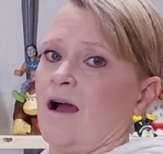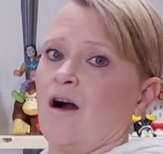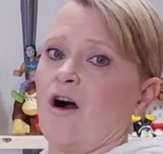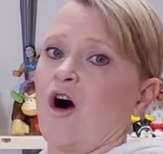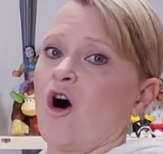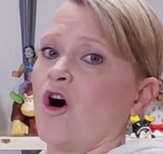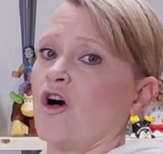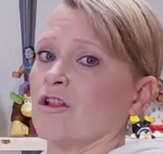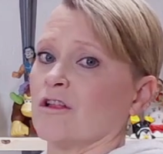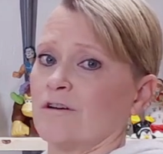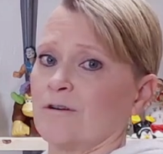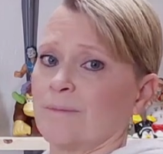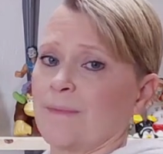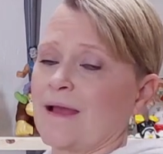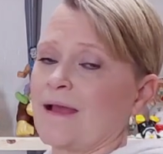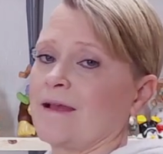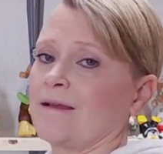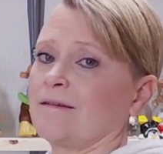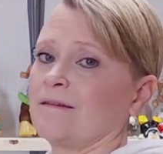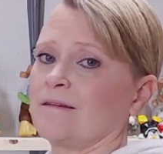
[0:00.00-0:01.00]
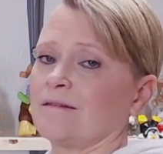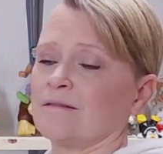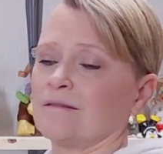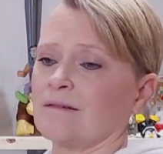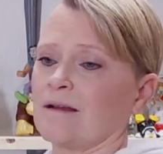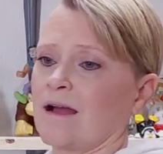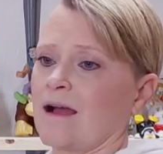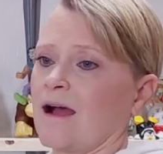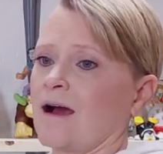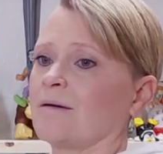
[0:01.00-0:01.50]
All homemade,
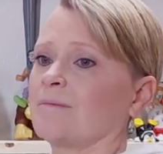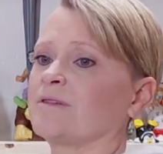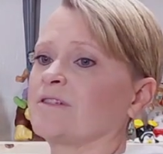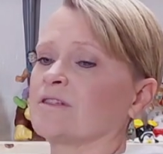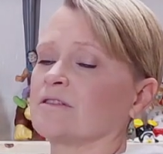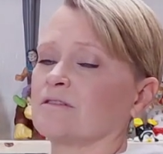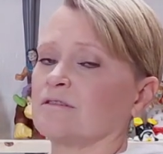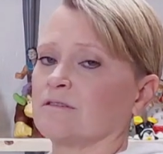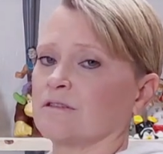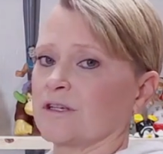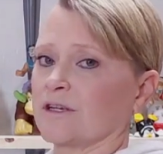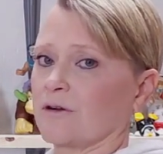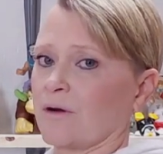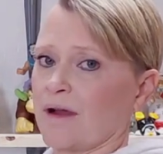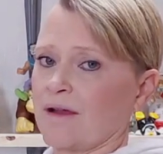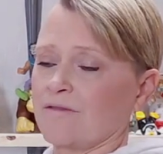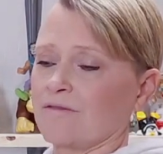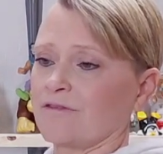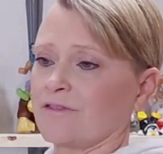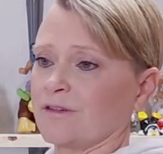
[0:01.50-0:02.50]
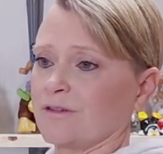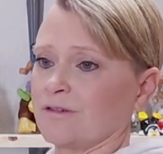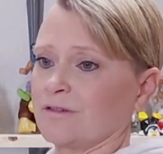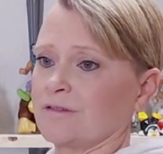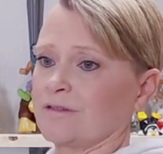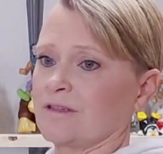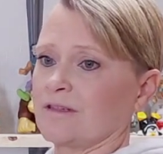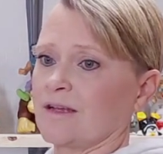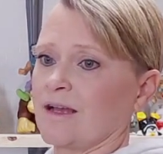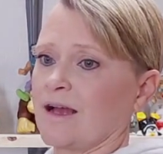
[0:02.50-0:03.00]
absolutely great
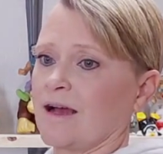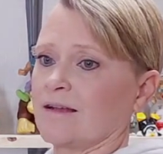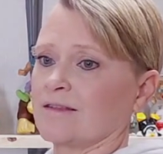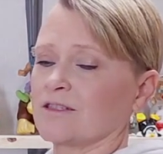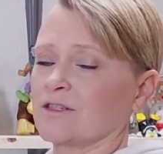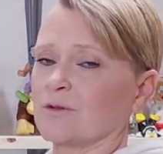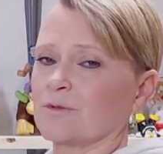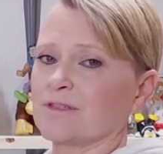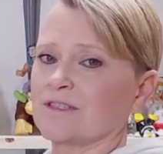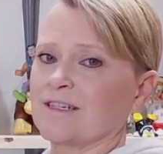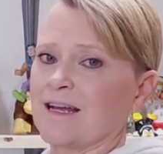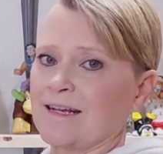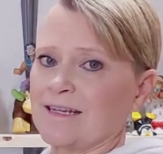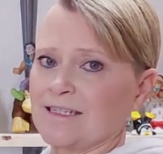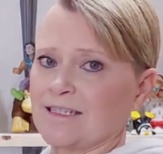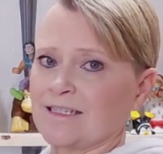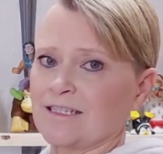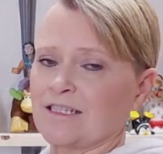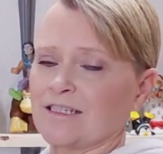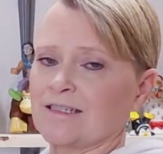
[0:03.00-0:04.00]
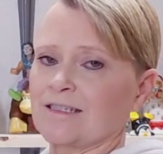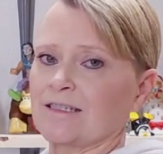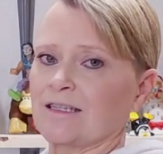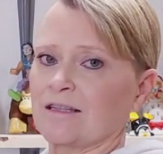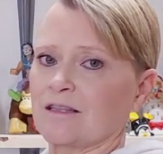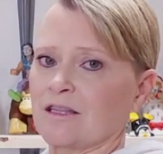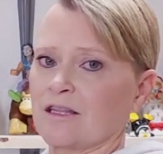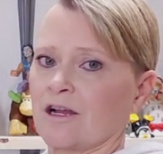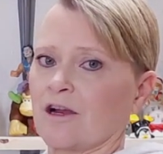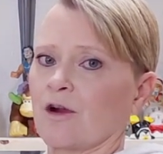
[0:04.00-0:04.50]
food. And so it was nice to just
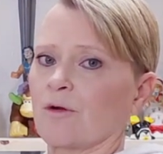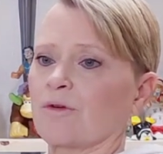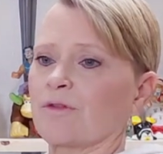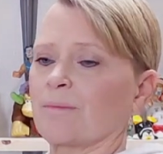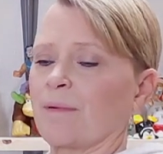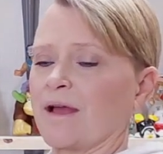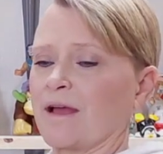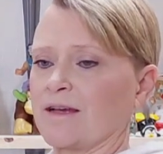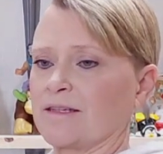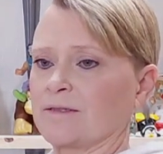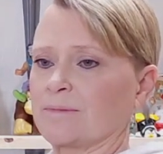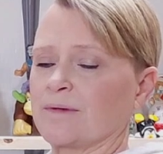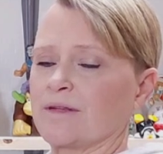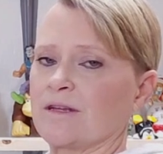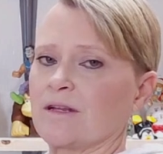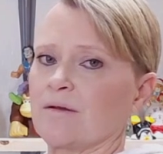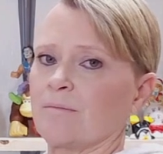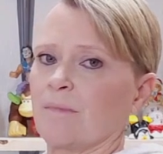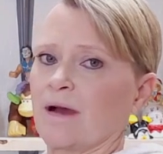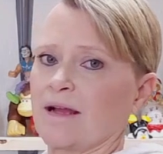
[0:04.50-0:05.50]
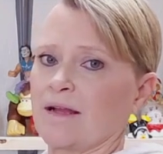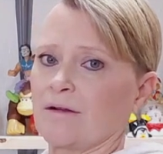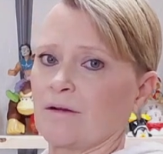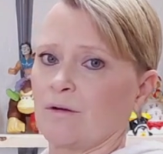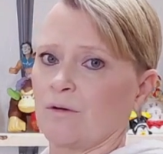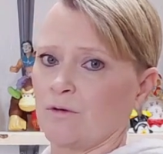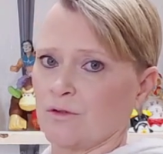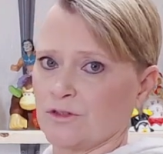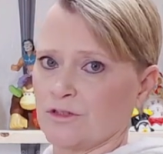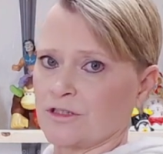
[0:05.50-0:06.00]
sit there with my husband and my
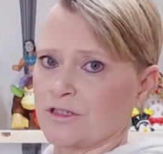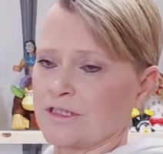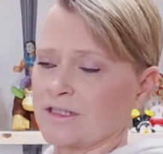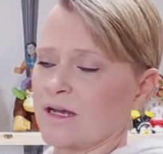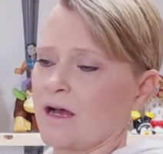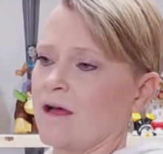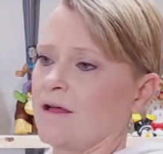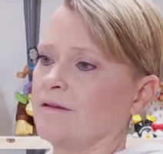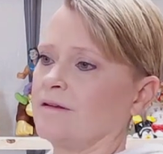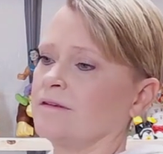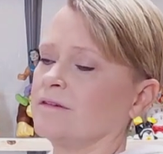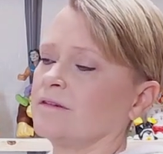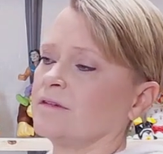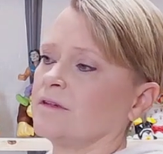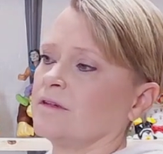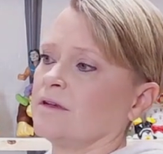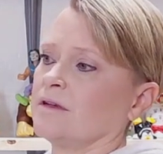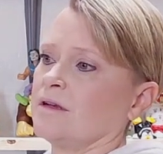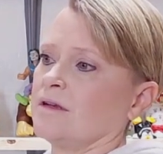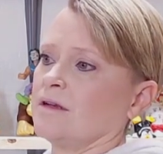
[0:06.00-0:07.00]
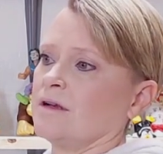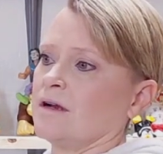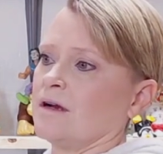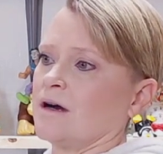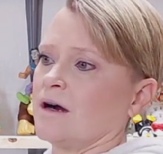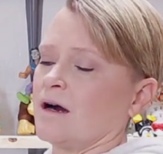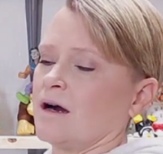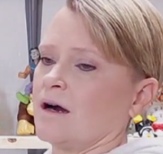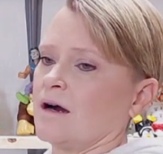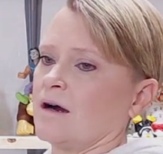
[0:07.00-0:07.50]
older son,
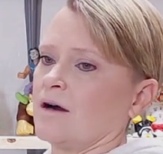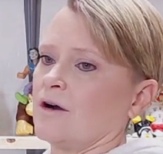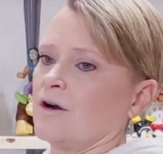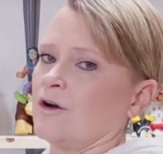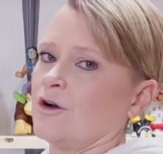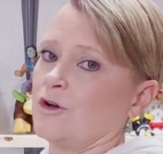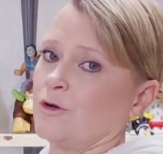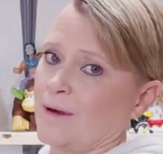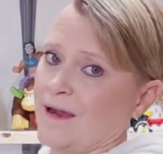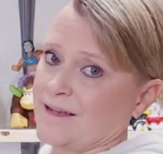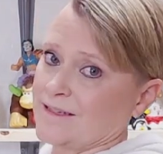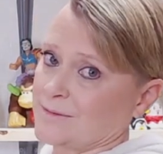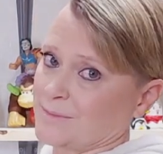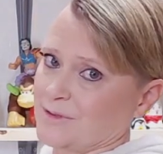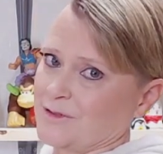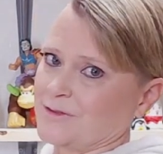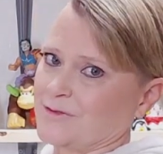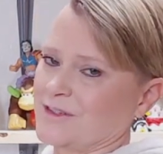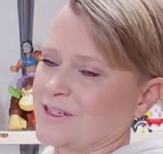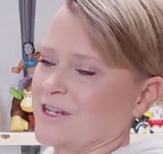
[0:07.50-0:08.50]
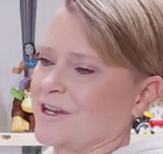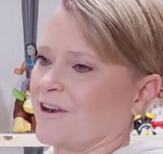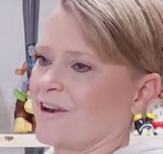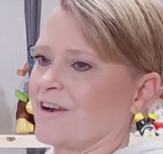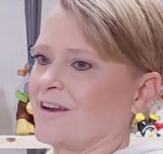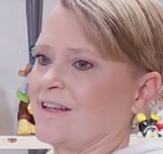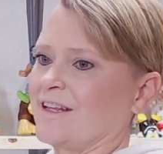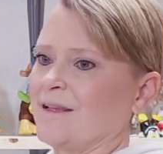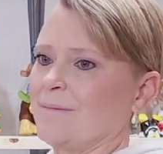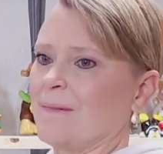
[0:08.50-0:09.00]
who has moved here,
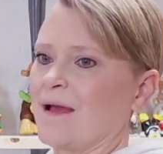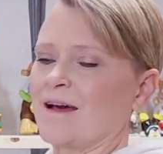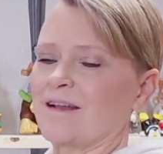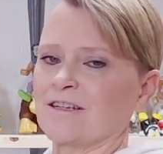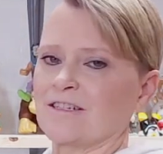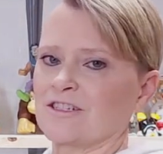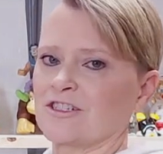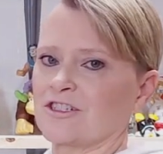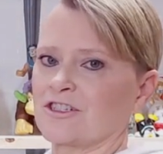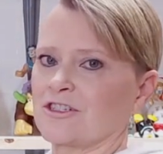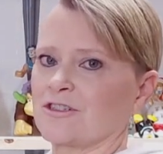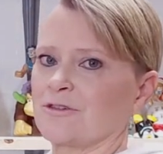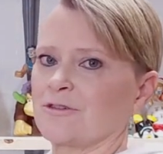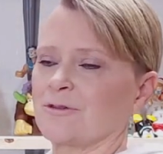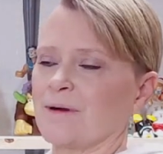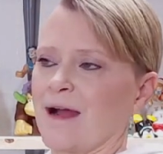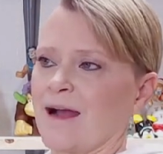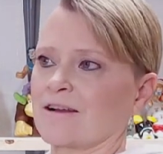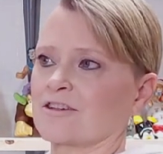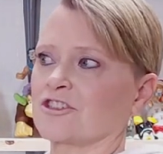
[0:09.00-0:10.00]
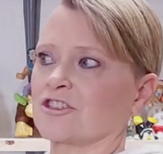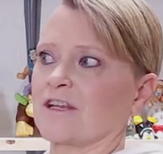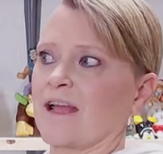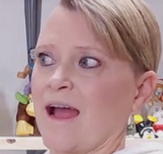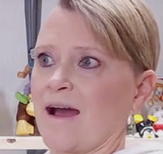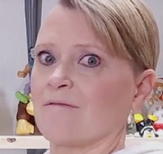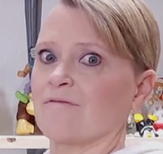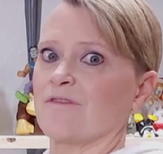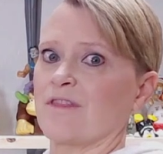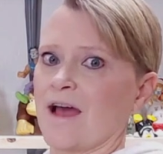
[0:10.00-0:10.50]
and he managed to actually
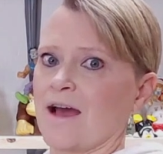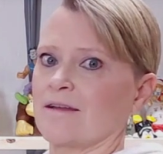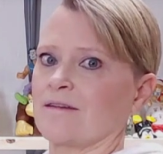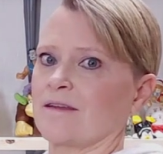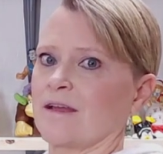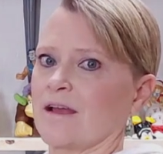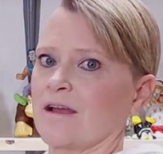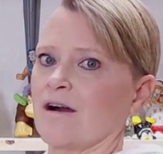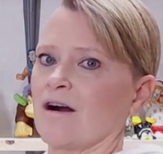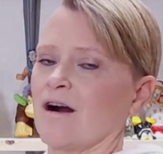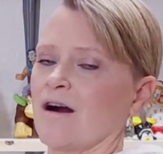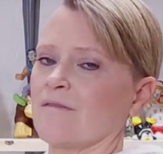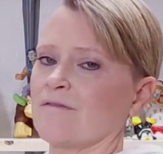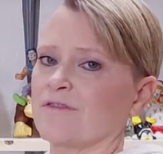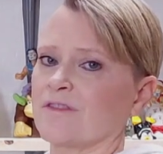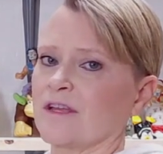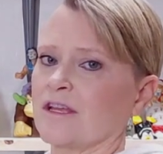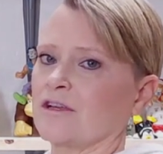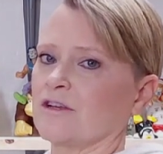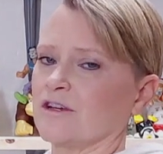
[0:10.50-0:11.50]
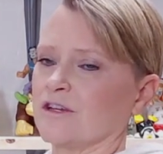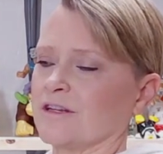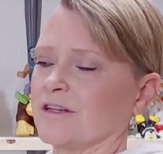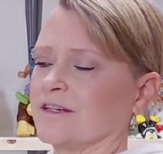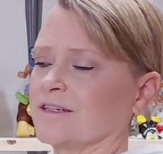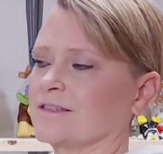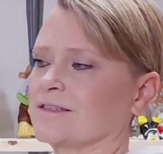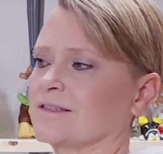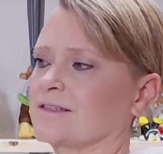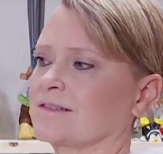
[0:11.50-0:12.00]
have that day off, thank
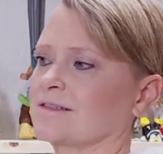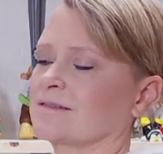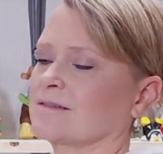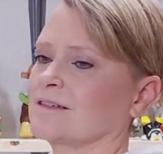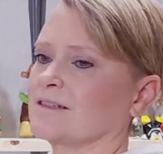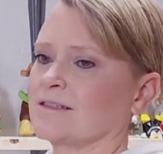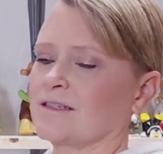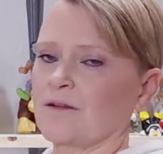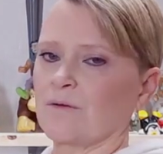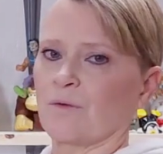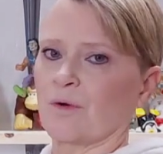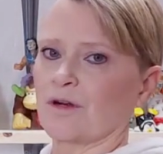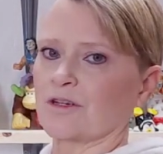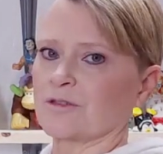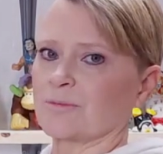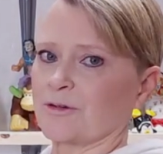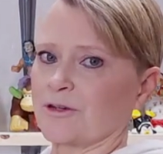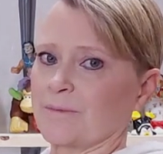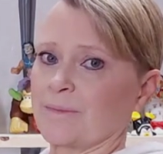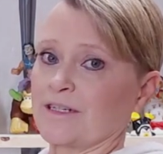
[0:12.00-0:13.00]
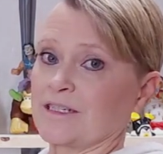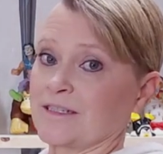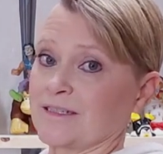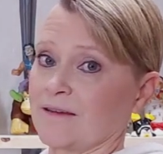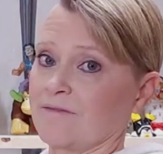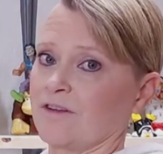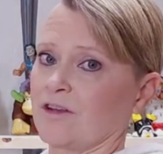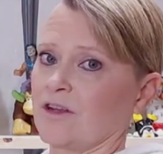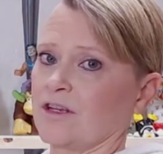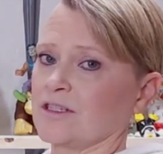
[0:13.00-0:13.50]
goodness, because he works pretty much
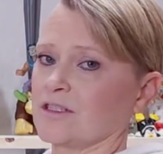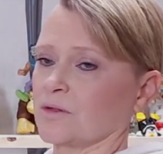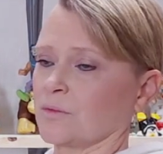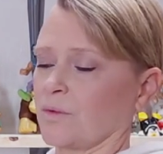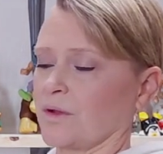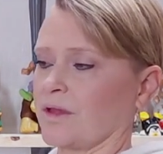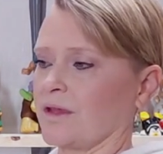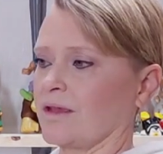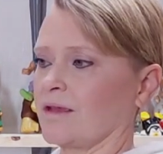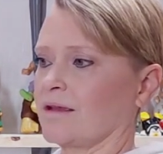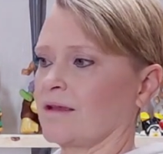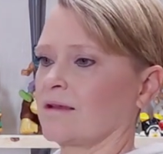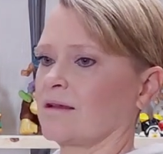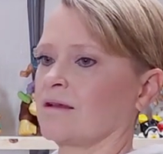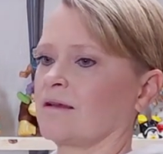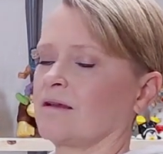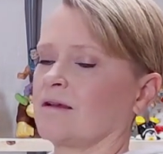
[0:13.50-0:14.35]
7 days a week.